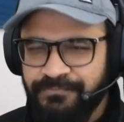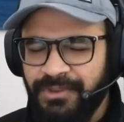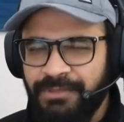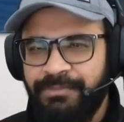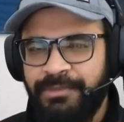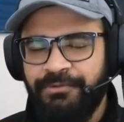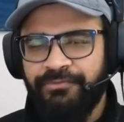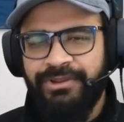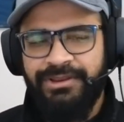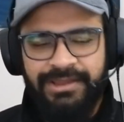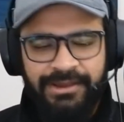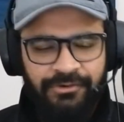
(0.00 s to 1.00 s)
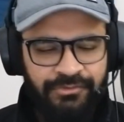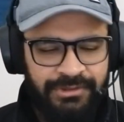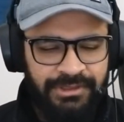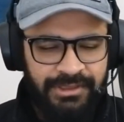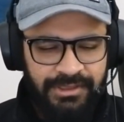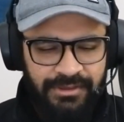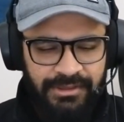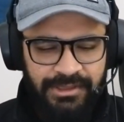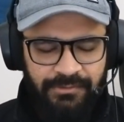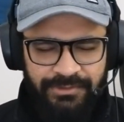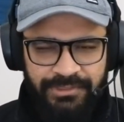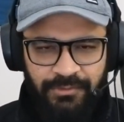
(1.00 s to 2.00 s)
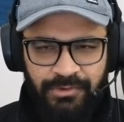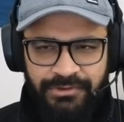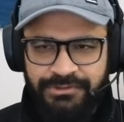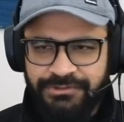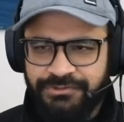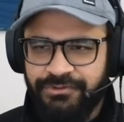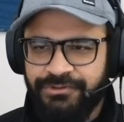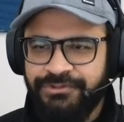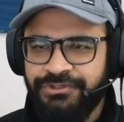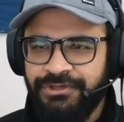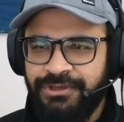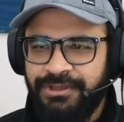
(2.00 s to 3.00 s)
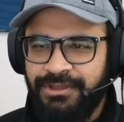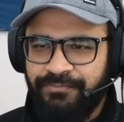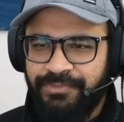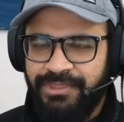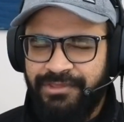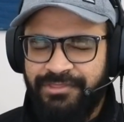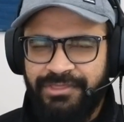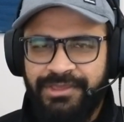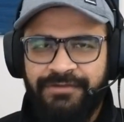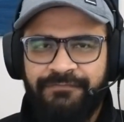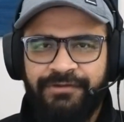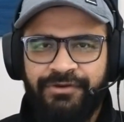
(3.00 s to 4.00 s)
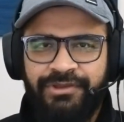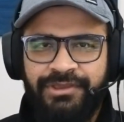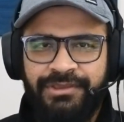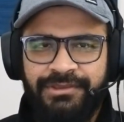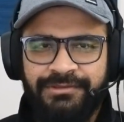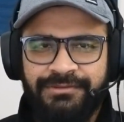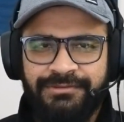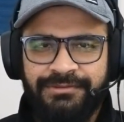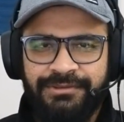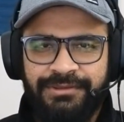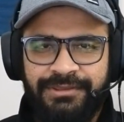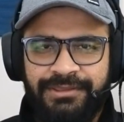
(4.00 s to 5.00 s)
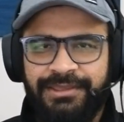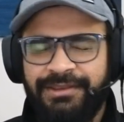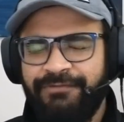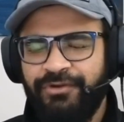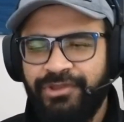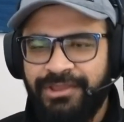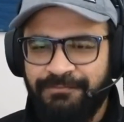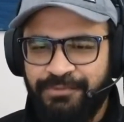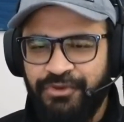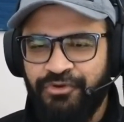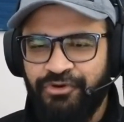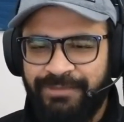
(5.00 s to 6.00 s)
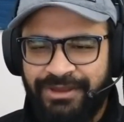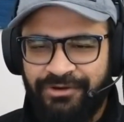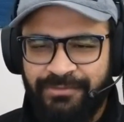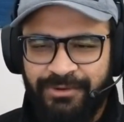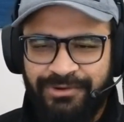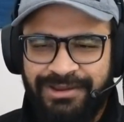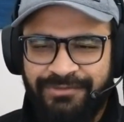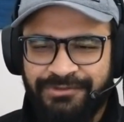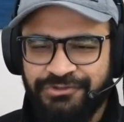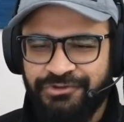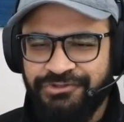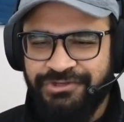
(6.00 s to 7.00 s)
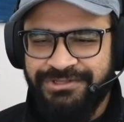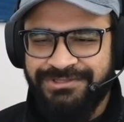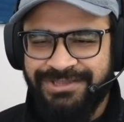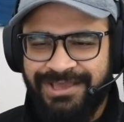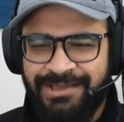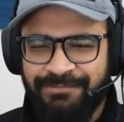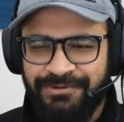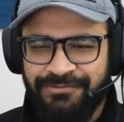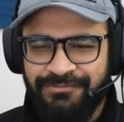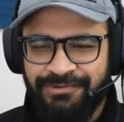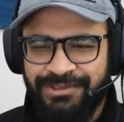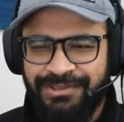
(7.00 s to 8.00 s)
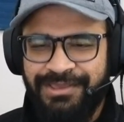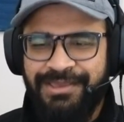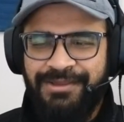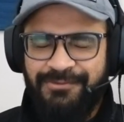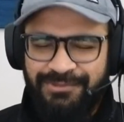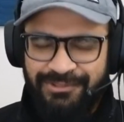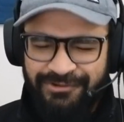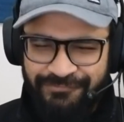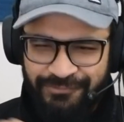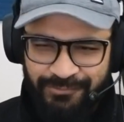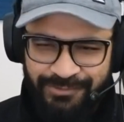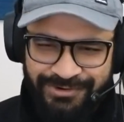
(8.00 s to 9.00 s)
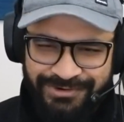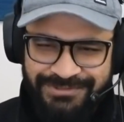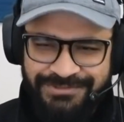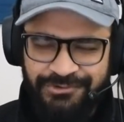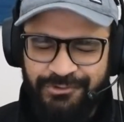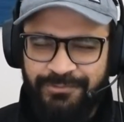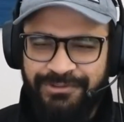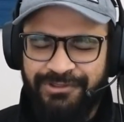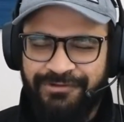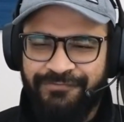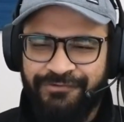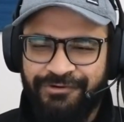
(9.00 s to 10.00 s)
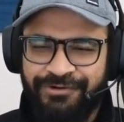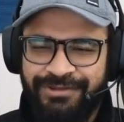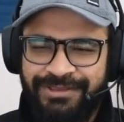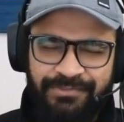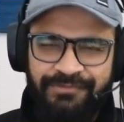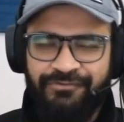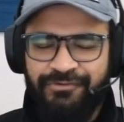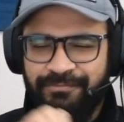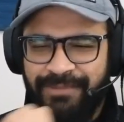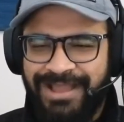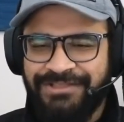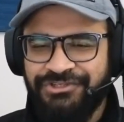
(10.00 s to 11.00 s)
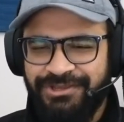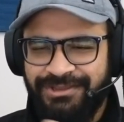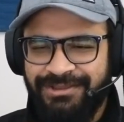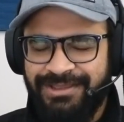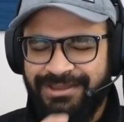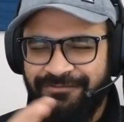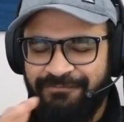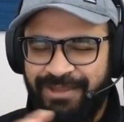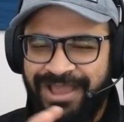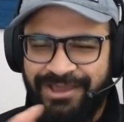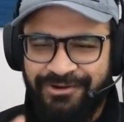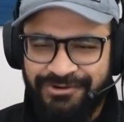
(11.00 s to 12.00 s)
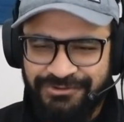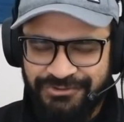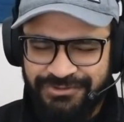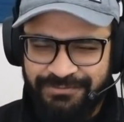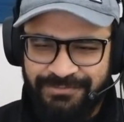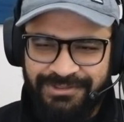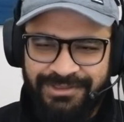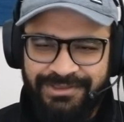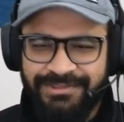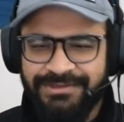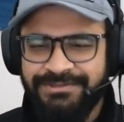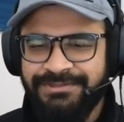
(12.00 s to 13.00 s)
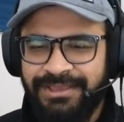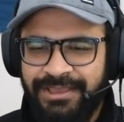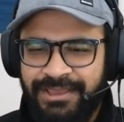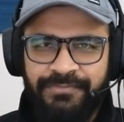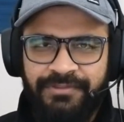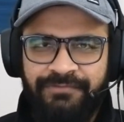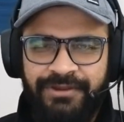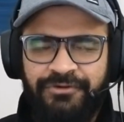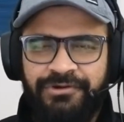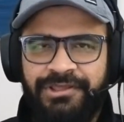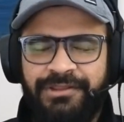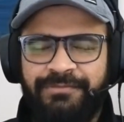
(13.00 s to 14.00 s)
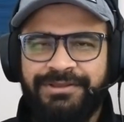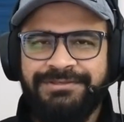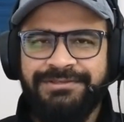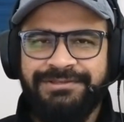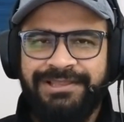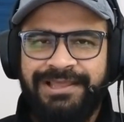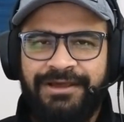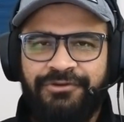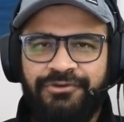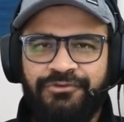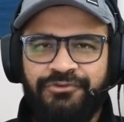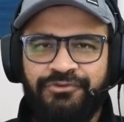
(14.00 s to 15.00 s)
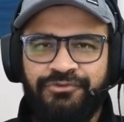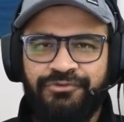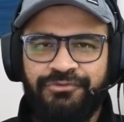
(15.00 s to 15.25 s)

people right now, when they want to search, they think in a very computer manner about how the search needs to happen, right? We look for words or we look for matching kind of patterns or something like this. Vector databases allow you to